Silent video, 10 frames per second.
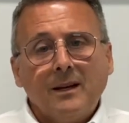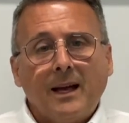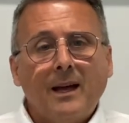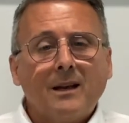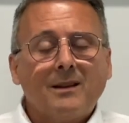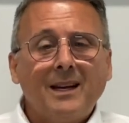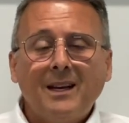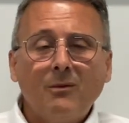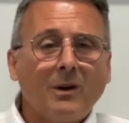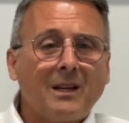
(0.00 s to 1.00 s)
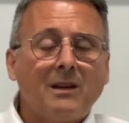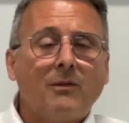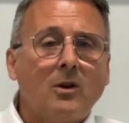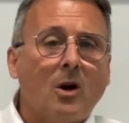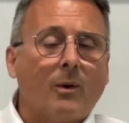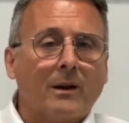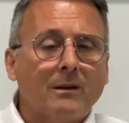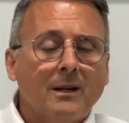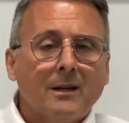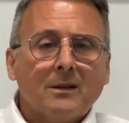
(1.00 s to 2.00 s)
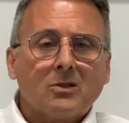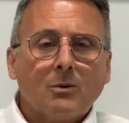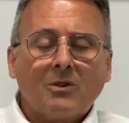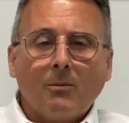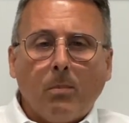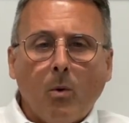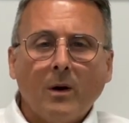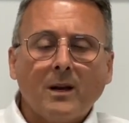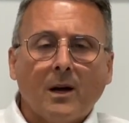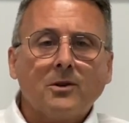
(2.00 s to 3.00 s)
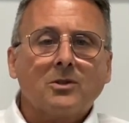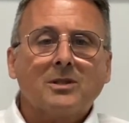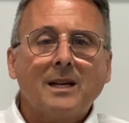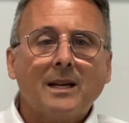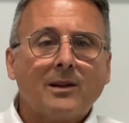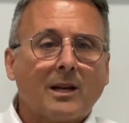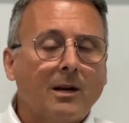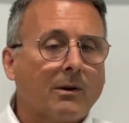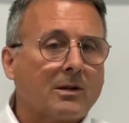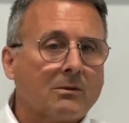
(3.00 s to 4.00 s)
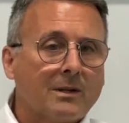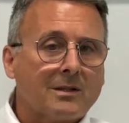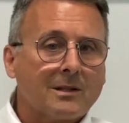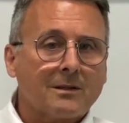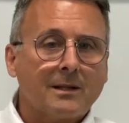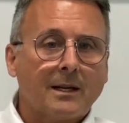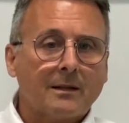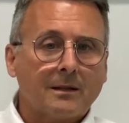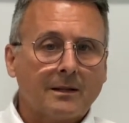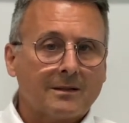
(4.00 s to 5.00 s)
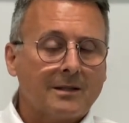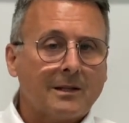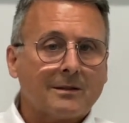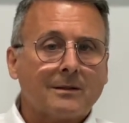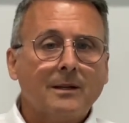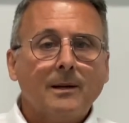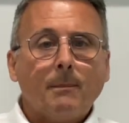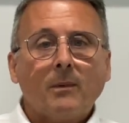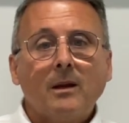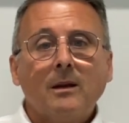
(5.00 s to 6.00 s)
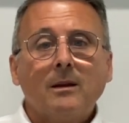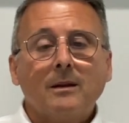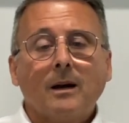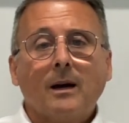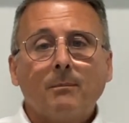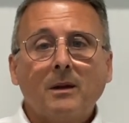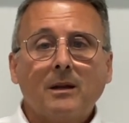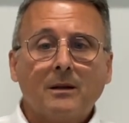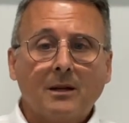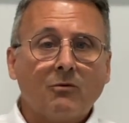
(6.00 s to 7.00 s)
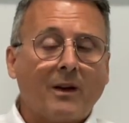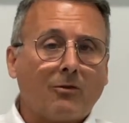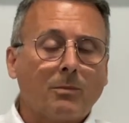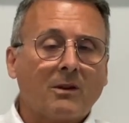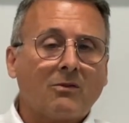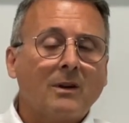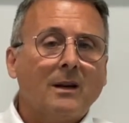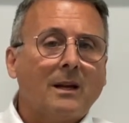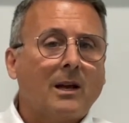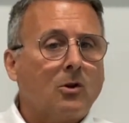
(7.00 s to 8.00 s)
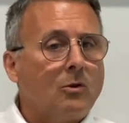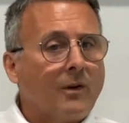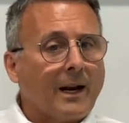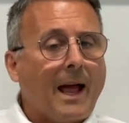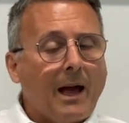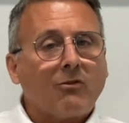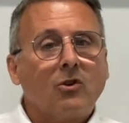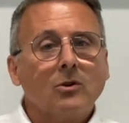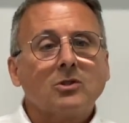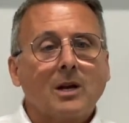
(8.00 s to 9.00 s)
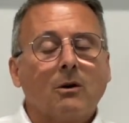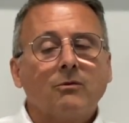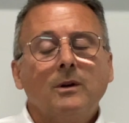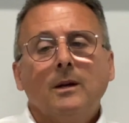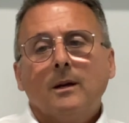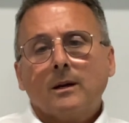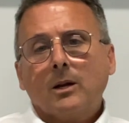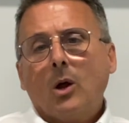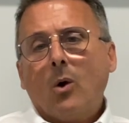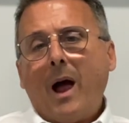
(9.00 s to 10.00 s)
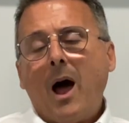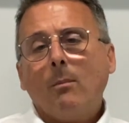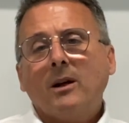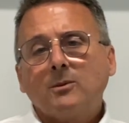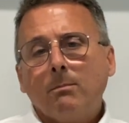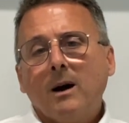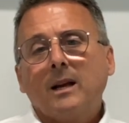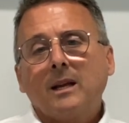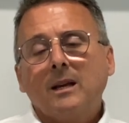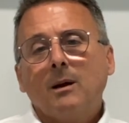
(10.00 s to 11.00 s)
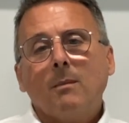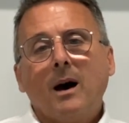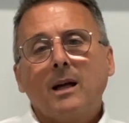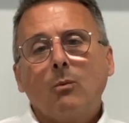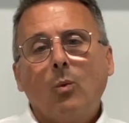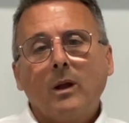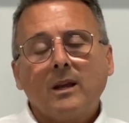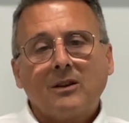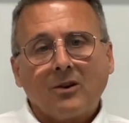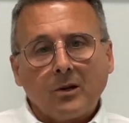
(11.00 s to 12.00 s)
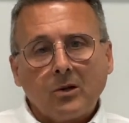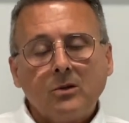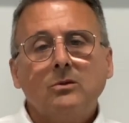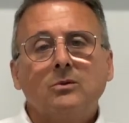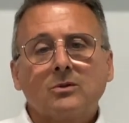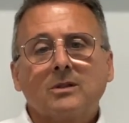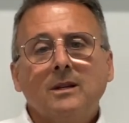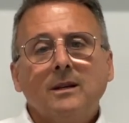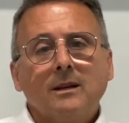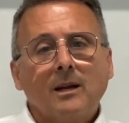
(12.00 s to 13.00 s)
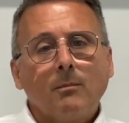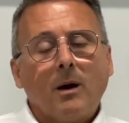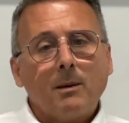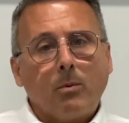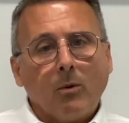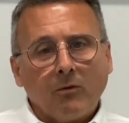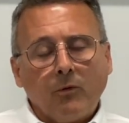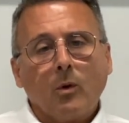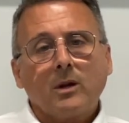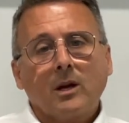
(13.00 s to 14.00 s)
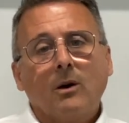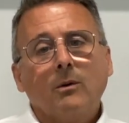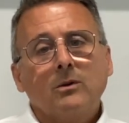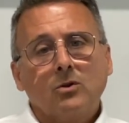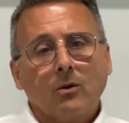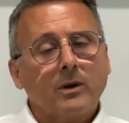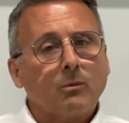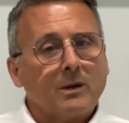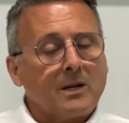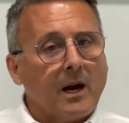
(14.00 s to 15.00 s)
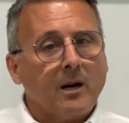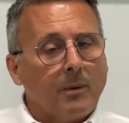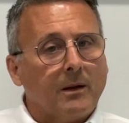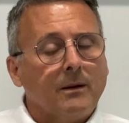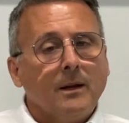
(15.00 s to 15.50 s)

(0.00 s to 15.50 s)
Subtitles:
and they didn't really even know it. So it's important to understand the characteristics that exist in investments, and you've got to ask yourself, you know, how much money am I willing to lose in my portfolio during retirement?